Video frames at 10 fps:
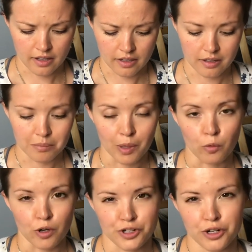in my
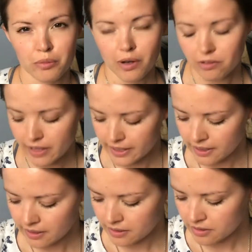wardrobe
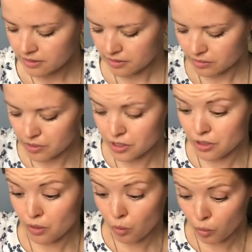already, which is
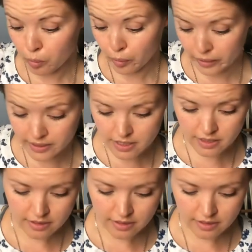the whole point.